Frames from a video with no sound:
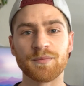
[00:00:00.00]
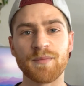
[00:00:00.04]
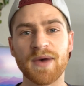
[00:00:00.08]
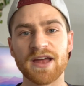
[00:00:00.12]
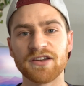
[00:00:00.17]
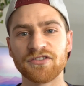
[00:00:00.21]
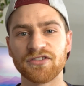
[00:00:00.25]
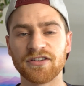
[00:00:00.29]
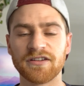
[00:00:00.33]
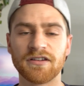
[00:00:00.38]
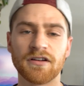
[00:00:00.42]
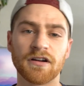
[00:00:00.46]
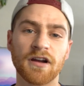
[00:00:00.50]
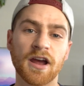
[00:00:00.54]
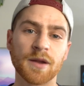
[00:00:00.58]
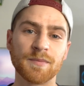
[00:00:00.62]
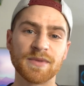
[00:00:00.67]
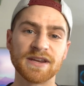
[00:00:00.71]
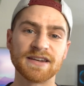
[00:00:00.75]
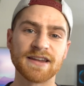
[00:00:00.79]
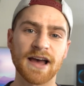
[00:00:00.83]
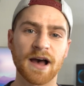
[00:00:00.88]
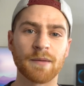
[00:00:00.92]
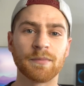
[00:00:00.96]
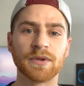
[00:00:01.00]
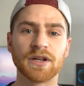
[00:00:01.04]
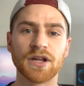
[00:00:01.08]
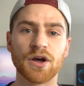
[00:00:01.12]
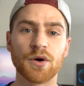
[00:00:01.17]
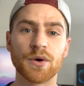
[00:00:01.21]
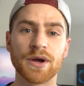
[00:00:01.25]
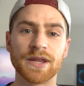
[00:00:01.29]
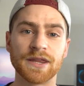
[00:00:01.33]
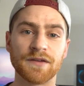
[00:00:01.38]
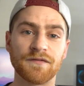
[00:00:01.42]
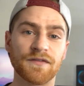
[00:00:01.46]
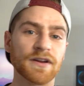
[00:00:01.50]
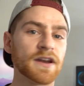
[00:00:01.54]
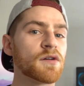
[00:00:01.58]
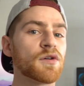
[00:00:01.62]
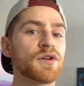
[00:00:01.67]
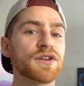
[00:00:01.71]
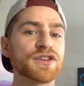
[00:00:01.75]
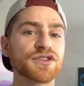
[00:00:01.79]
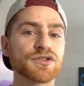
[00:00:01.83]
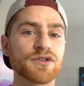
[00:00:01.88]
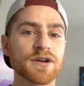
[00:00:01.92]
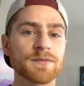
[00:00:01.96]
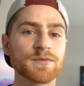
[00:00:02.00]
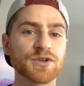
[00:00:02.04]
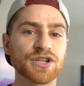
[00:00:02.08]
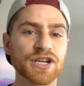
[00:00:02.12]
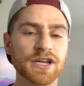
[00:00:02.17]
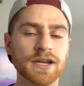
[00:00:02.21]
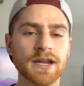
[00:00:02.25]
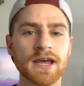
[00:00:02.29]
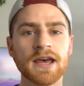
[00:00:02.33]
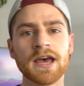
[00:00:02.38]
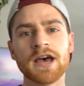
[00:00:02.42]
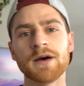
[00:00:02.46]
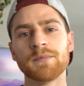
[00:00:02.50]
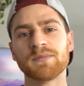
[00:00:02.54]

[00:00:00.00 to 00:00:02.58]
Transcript: mentioned are gonna be down below in the video description.